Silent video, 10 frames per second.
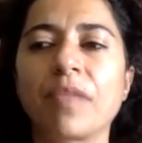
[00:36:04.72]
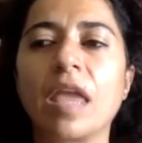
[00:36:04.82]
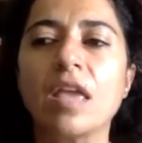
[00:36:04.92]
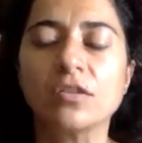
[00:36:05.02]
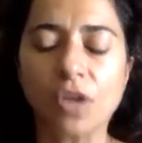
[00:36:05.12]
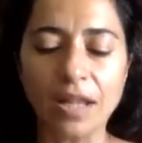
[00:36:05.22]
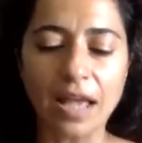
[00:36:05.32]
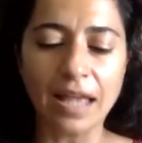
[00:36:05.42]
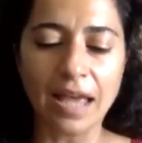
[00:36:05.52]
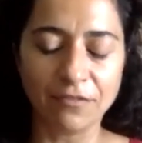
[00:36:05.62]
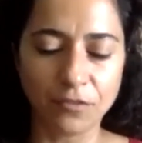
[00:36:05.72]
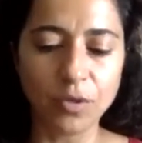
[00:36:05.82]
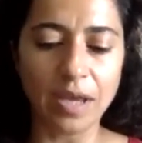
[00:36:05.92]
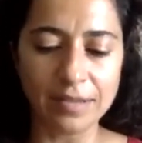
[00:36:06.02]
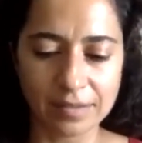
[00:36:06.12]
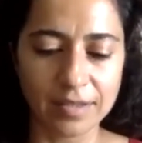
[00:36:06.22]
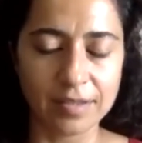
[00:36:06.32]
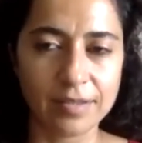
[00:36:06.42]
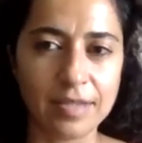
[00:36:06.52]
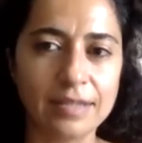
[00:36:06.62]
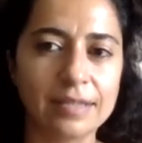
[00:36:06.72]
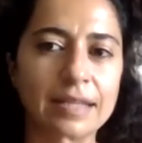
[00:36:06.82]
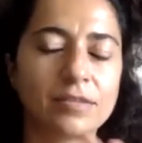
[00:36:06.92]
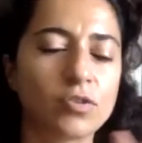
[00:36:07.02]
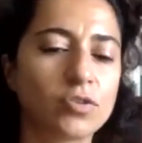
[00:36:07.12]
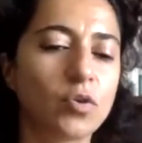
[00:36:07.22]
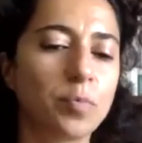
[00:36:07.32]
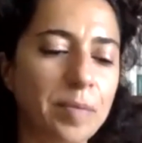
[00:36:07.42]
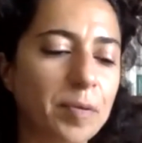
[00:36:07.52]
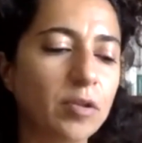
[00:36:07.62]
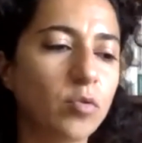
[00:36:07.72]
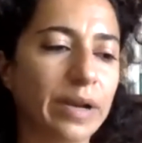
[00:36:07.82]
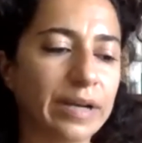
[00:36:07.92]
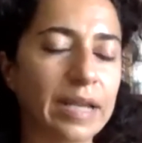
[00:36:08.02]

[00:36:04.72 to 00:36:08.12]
So I'll have two answers. So people who were